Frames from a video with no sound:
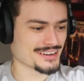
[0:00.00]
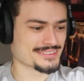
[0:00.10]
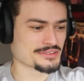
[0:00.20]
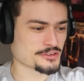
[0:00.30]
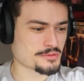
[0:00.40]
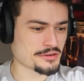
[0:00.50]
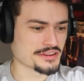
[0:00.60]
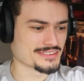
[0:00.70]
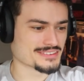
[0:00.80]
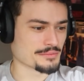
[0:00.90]
got to
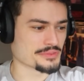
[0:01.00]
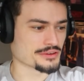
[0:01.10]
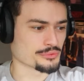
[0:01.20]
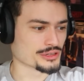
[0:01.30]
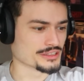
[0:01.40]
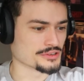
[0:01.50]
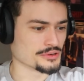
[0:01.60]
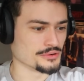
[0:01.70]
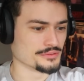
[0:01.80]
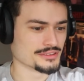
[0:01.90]
experience something really
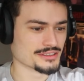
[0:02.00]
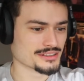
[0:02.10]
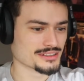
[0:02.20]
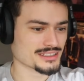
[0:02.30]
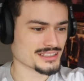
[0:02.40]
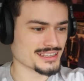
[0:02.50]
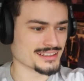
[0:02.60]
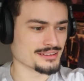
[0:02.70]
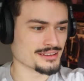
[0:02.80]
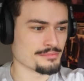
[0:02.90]
cool
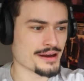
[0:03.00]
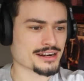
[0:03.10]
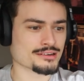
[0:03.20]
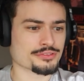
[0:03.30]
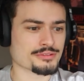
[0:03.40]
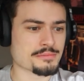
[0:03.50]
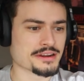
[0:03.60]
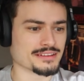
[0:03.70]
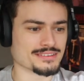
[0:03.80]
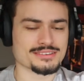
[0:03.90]
in a matter of three
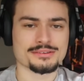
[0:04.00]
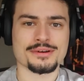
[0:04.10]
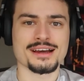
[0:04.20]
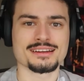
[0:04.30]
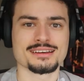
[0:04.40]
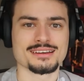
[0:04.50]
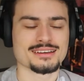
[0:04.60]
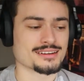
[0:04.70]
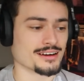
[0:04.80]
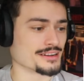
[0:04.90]
minutes, right?
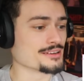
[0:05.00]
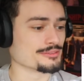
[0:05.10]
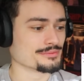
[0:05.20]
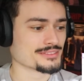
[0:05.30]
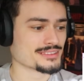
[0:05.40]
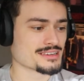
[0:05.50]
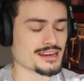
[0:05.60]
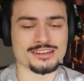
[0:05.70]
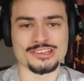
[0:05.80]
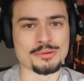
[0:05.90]
Not even.
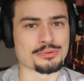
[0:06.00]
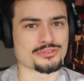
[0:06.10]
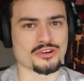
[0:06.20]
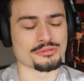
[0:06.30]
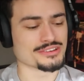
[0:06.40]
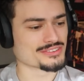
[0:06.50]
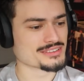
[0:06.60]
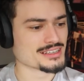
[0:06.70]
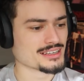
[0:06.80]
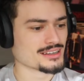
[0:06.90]
A dope performance.
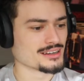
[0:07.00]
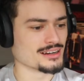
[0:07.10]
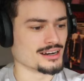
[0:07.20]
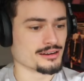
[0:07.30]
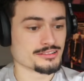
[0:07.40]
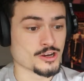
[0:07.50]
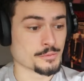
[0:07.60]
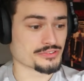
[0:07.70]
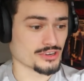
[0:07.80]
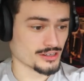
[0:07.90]
A uh,
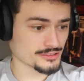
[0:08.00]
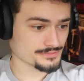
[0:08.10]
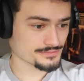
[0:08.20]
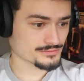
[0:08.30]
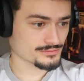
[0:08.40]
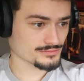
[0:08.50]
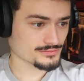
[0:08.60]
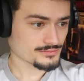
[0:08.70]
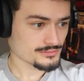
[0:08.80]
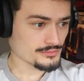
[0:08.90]
dope song,
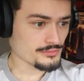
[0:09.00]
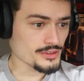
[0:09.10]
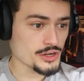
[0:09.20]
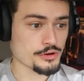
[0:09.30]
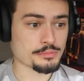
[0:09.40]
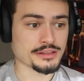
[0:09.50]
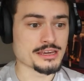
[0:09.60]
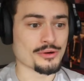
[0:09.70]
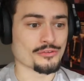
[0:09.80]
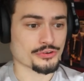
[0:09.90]

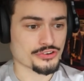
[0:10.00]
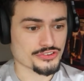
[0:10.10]
replayable for